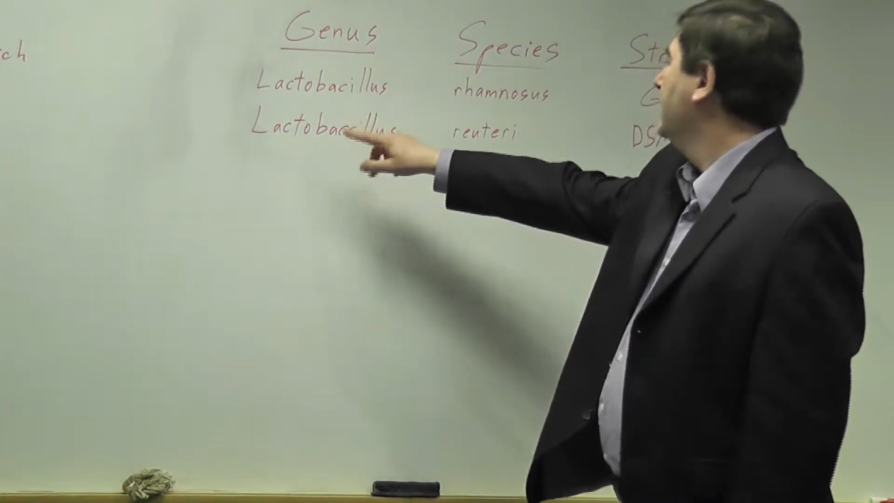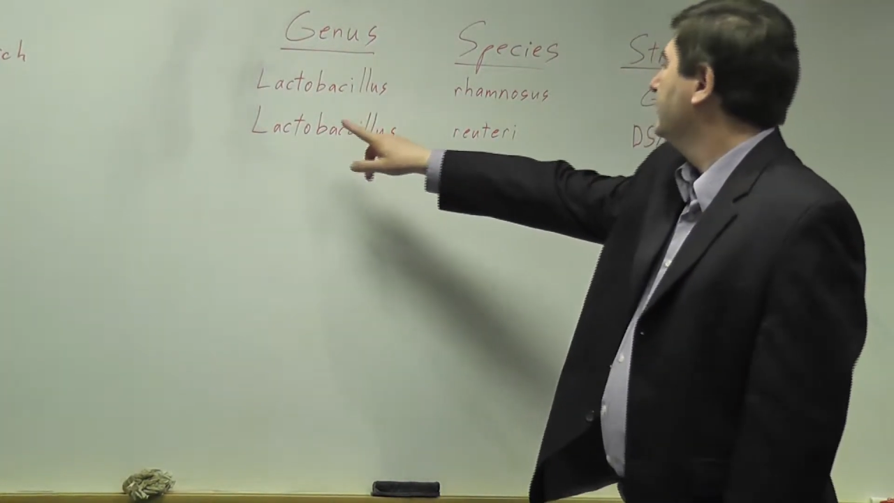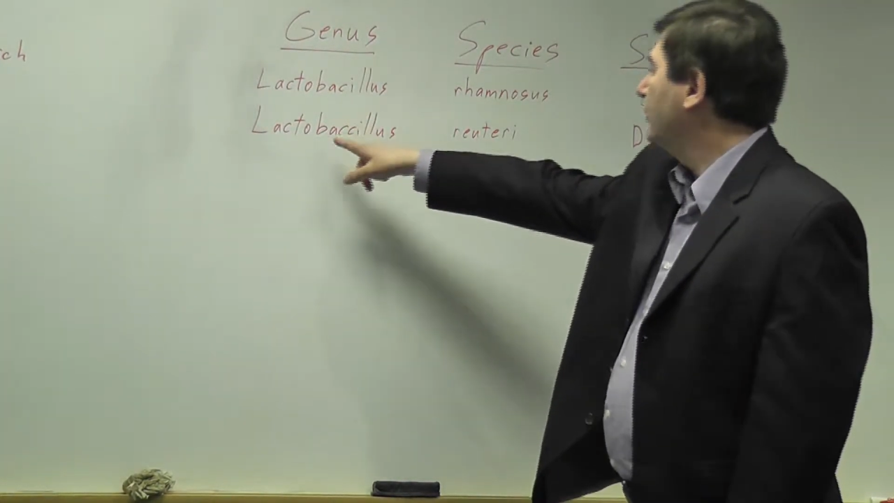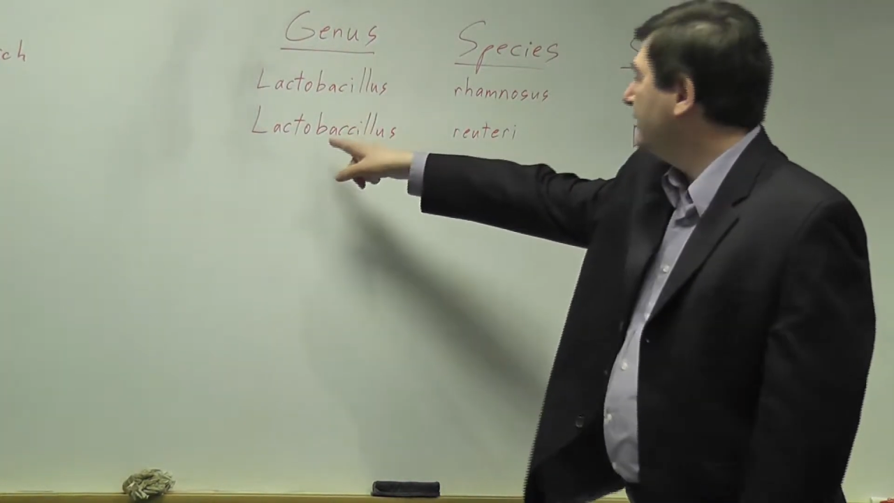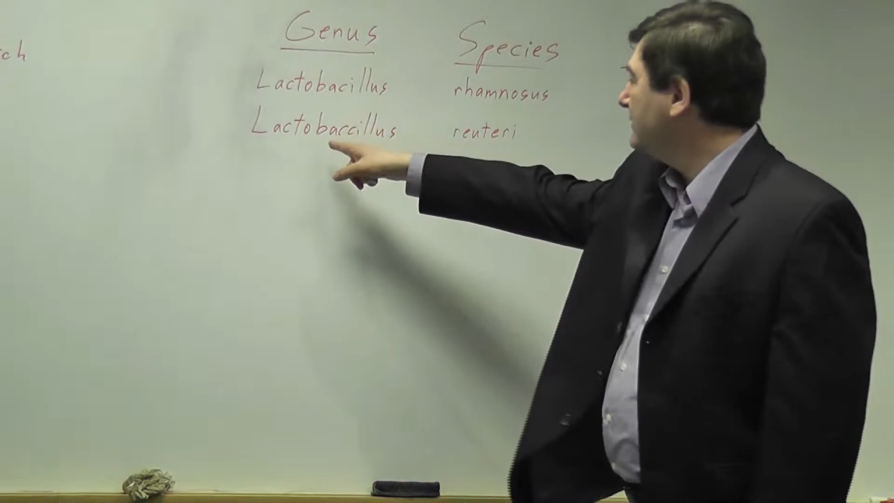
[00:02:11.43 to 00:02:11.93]

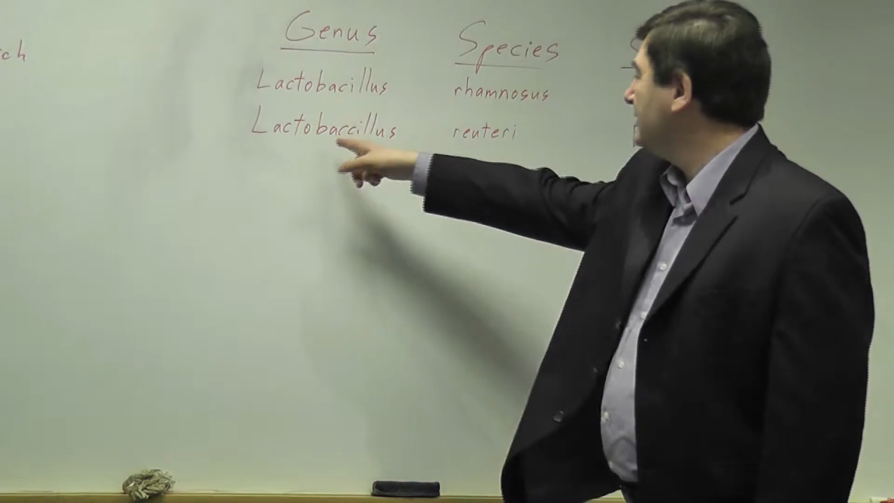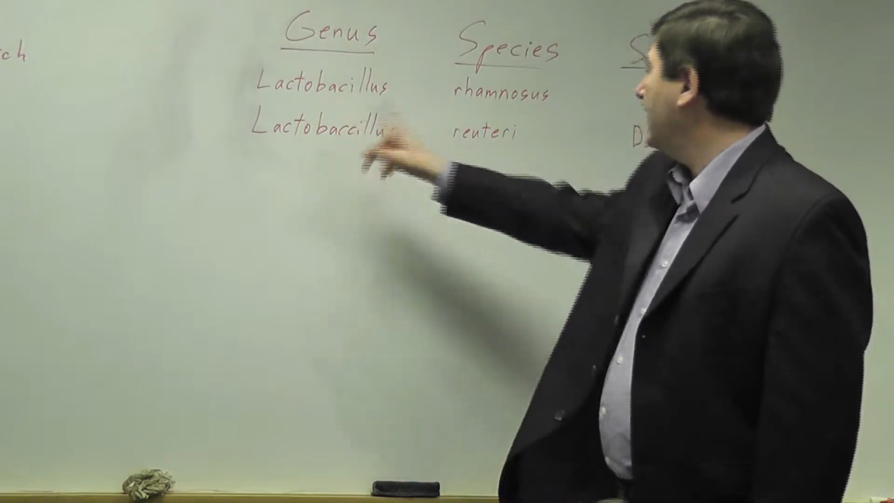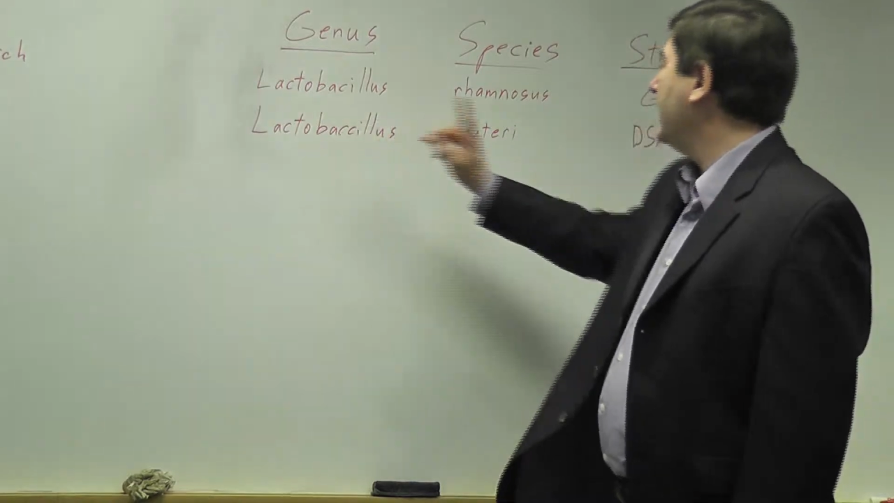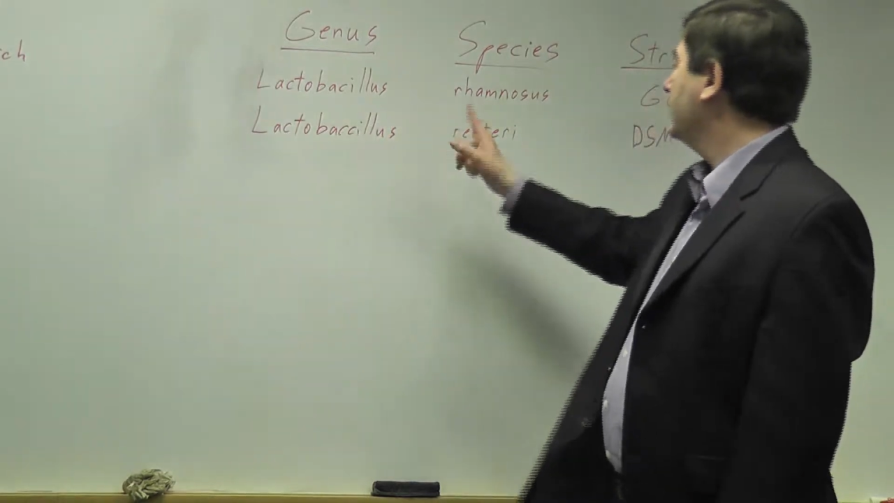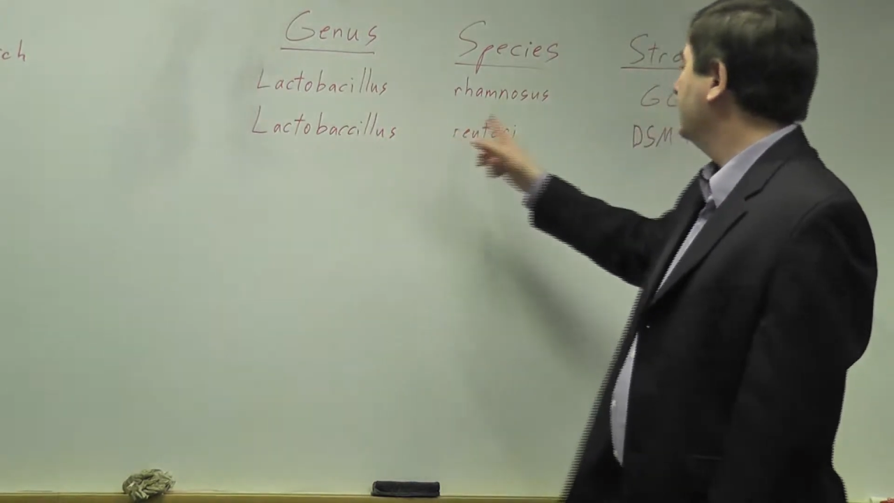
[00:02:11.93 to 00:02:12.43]
So this is
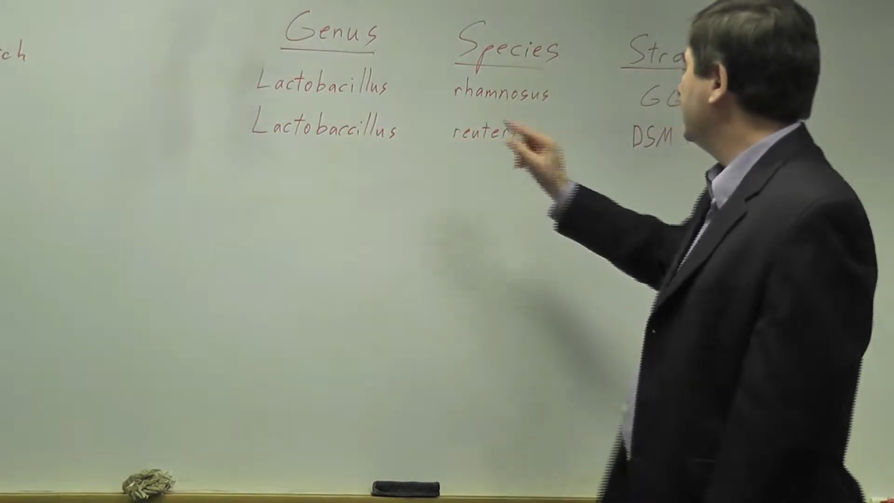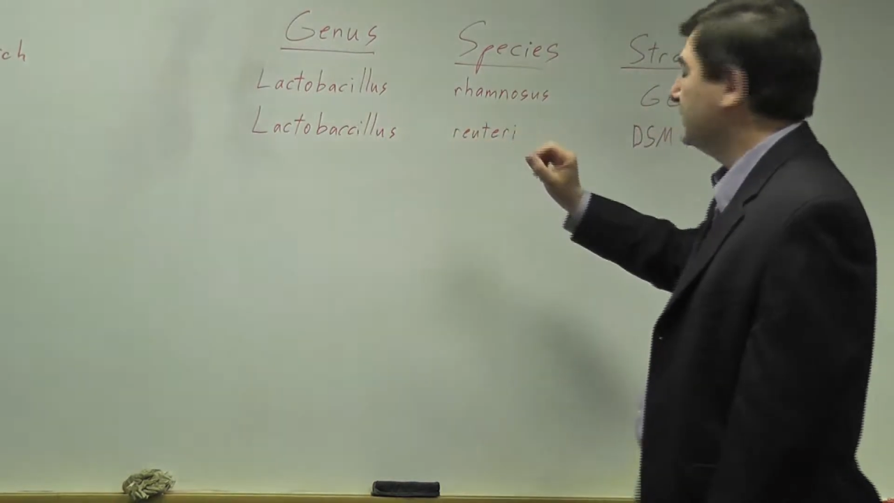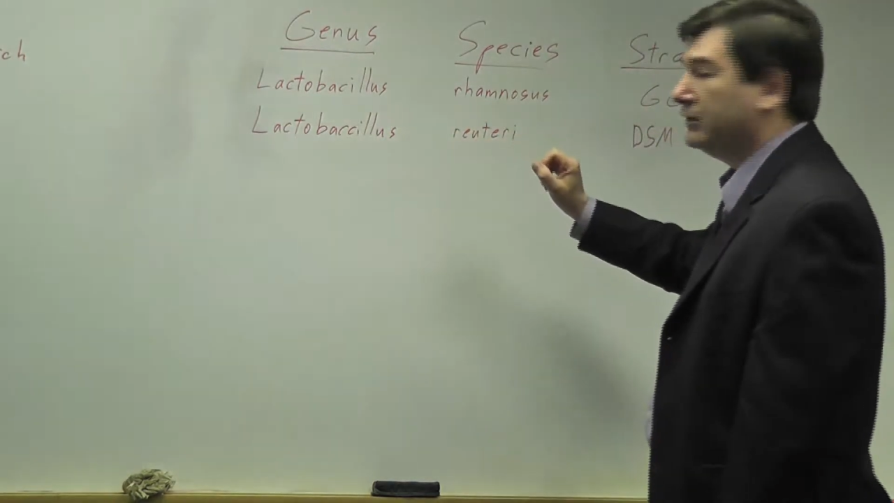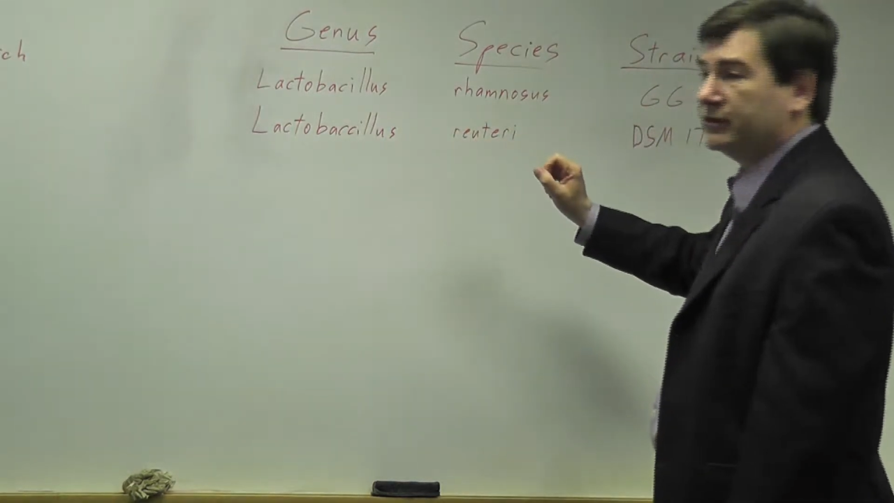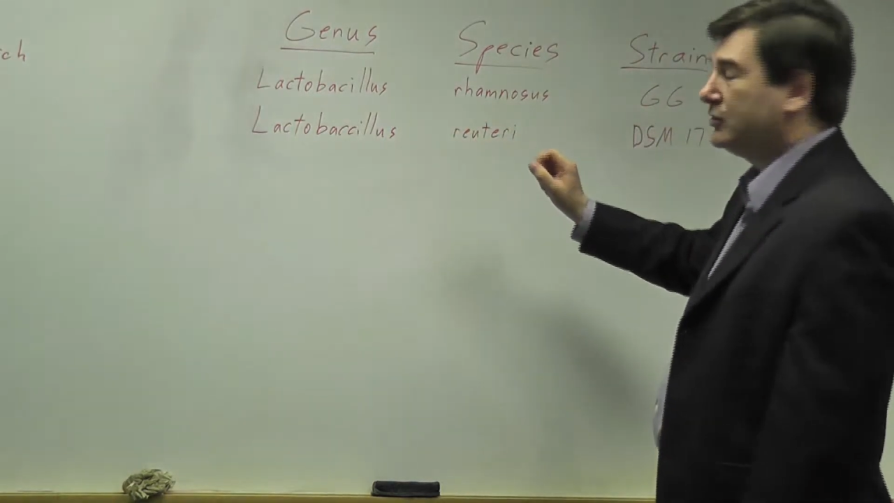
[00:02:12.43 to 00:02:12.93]

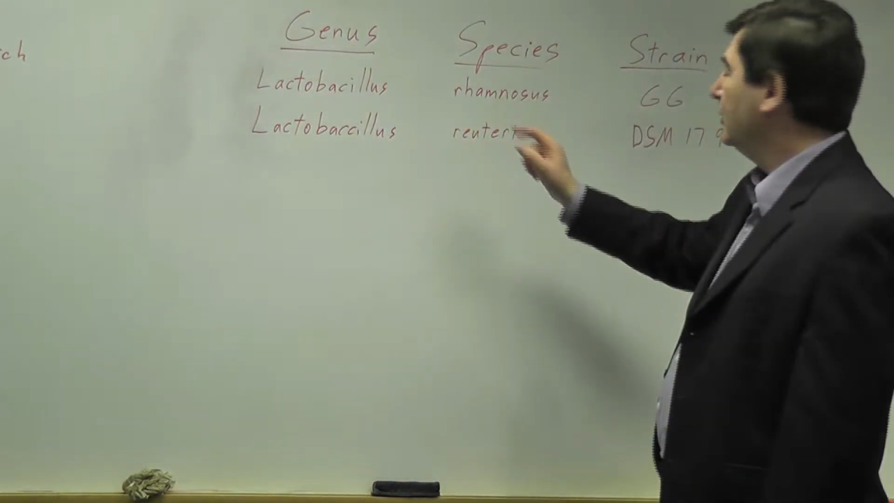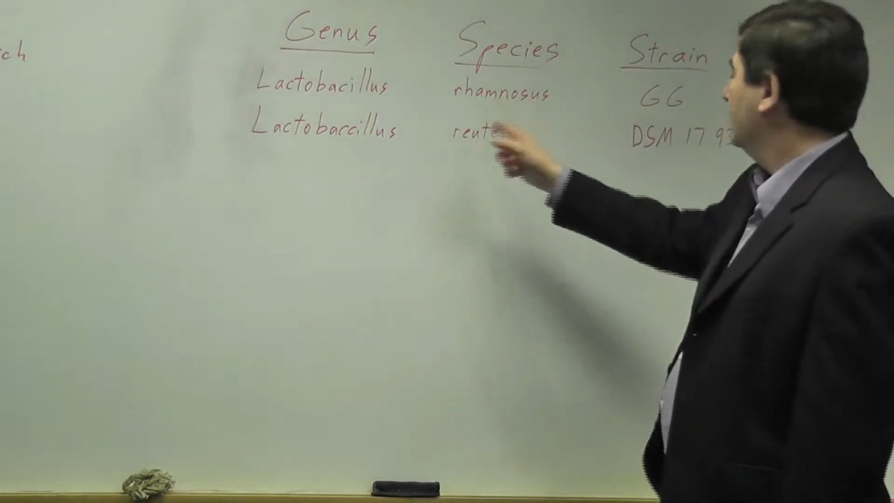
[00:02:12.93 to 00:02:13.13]
Lactobacillus